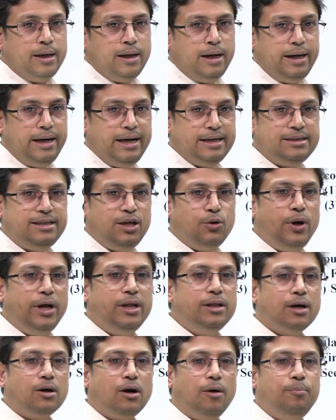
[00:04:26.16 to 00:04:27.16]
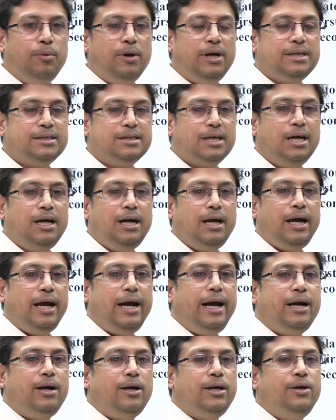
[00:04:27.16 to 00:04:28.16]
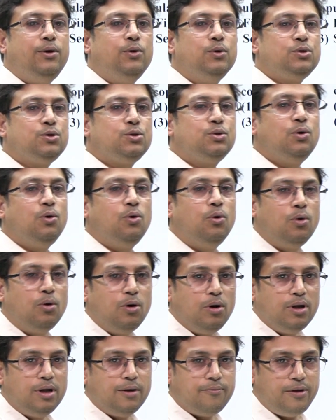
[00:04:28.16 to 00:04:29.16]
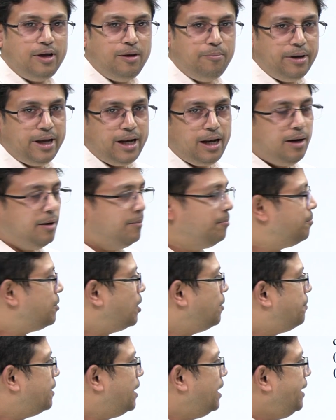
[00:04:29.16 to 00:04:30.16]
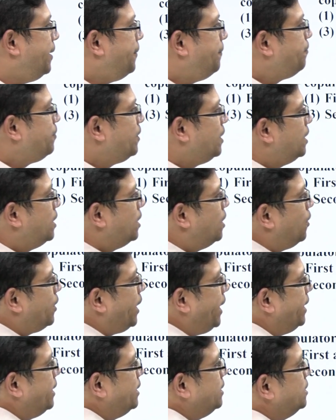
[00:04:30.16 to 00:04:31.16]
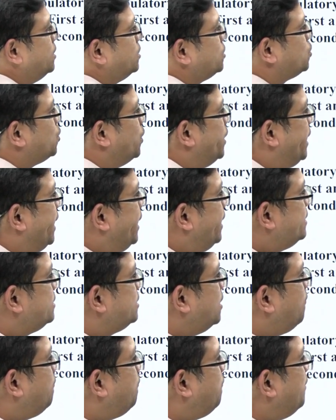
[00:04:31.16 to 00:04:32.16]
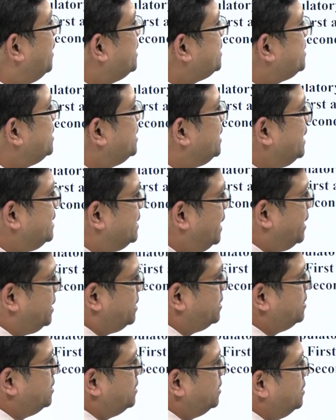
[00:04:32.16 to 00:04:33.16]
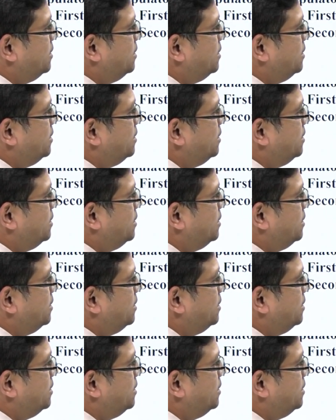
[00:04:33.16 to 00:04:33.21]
It is during the copulation, it used to hold the female properly. Okay, so it is the first digit